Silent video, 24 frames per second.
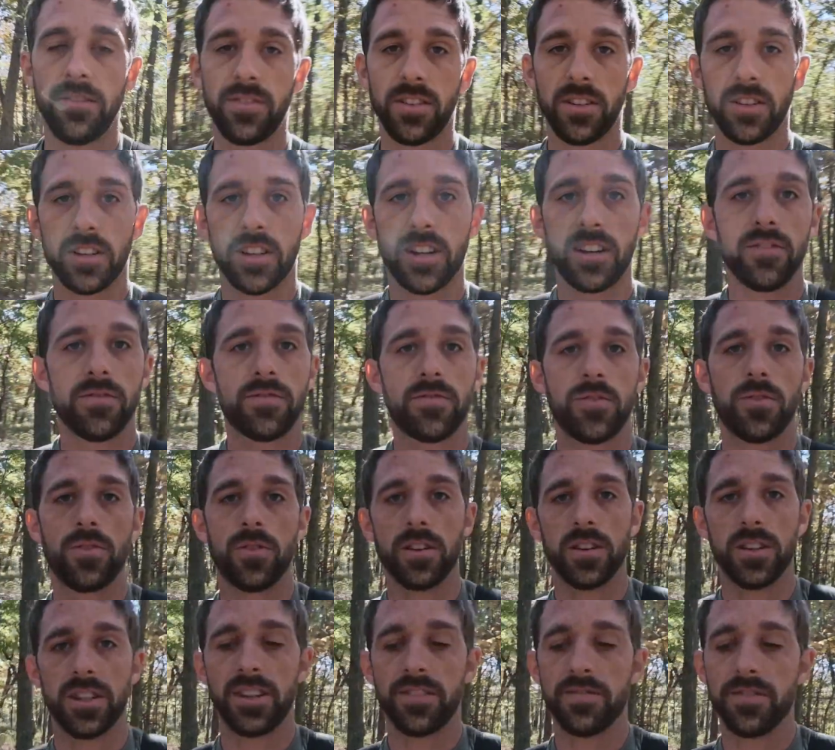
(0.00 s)
you're looking for
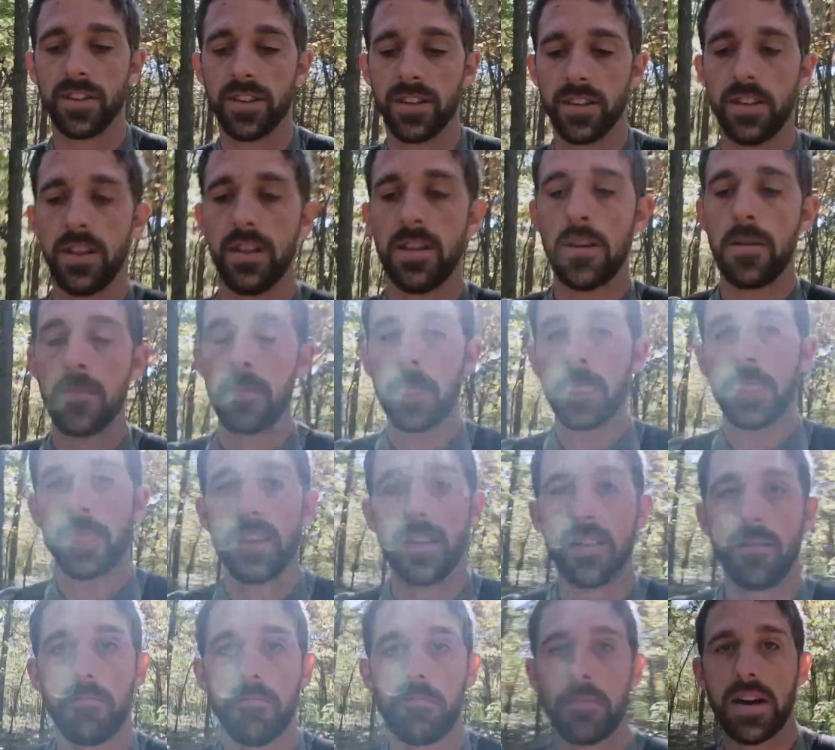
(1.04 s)
different
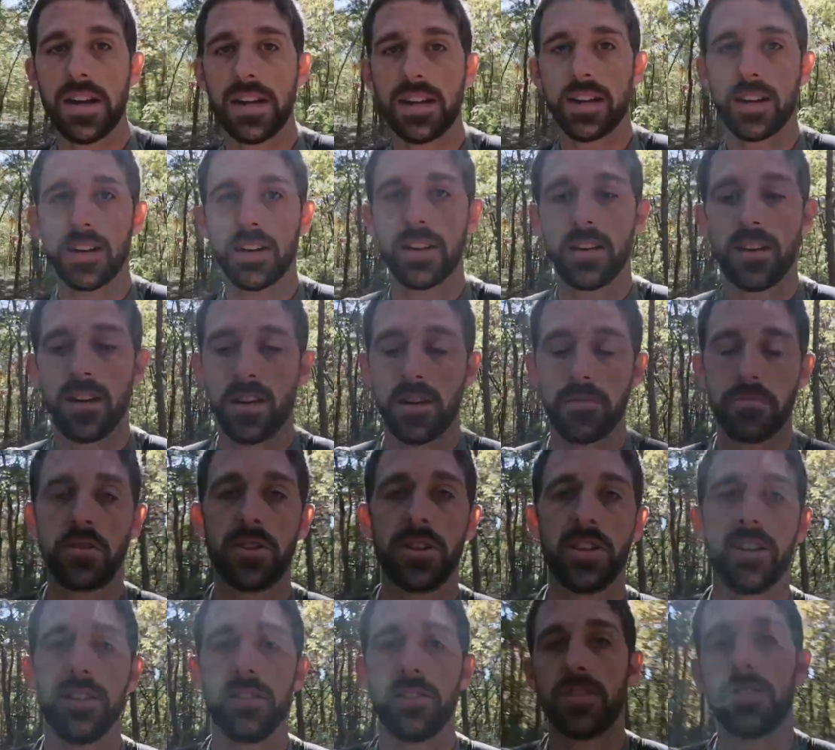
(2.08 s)
mic
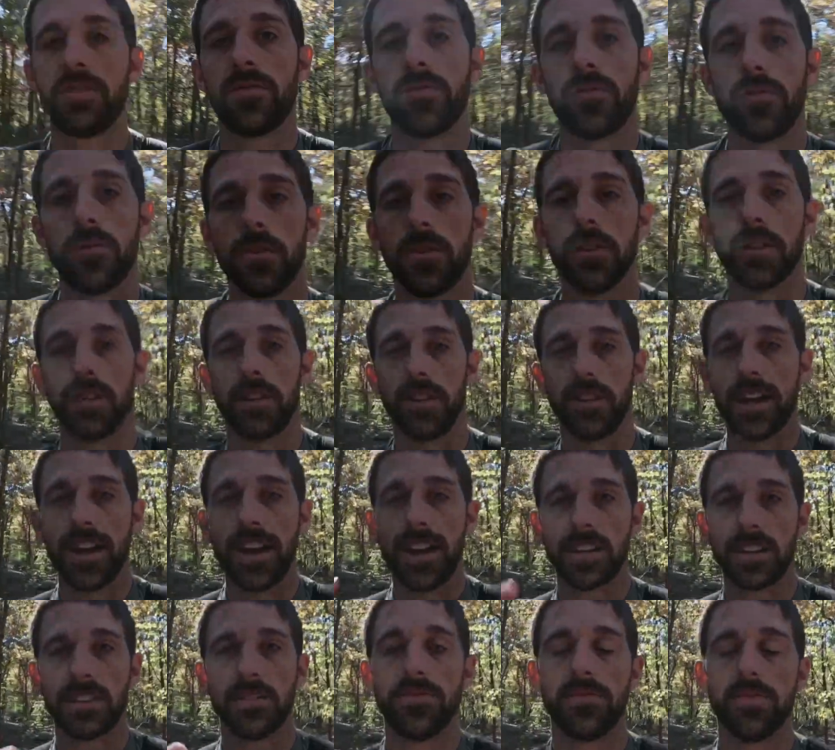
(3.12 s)
options for your
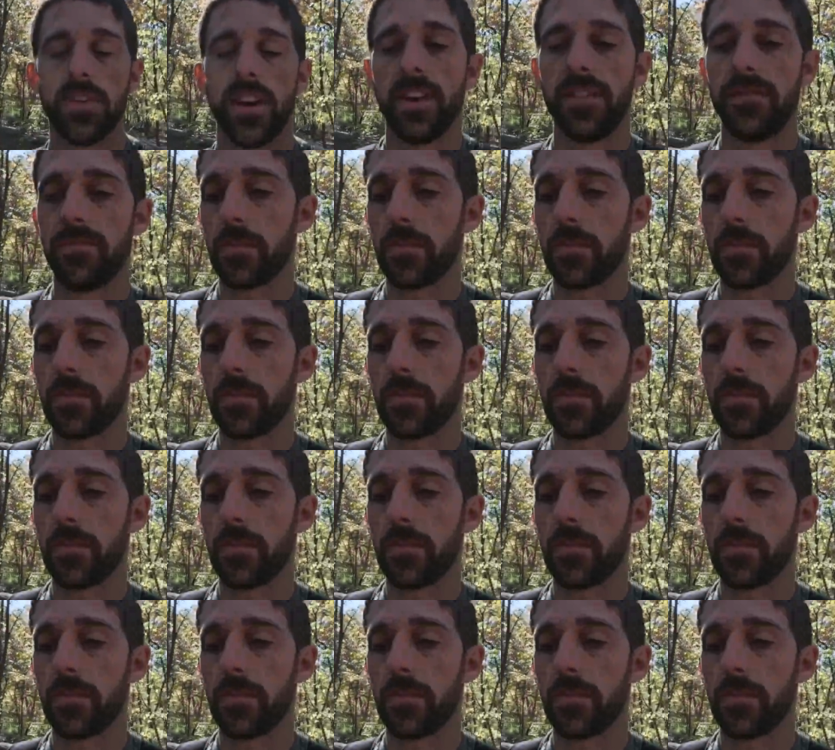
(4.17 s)
Action 5